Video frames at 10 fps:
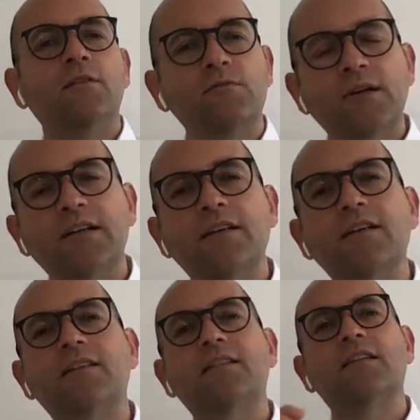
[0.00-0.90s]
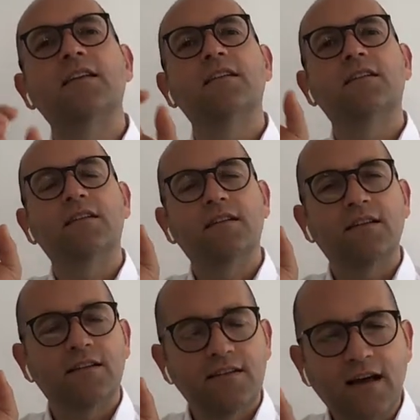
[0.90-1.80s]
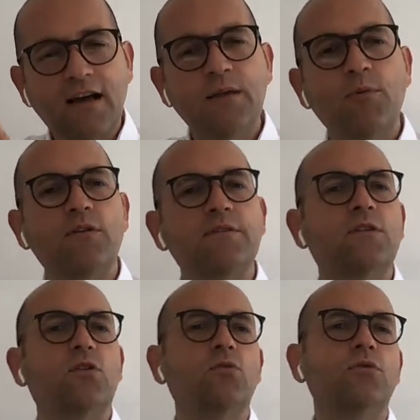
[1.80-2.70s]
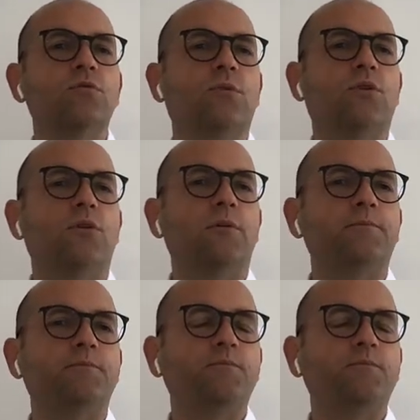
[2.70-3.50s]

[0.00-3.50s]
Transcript: with the time of the Cold War.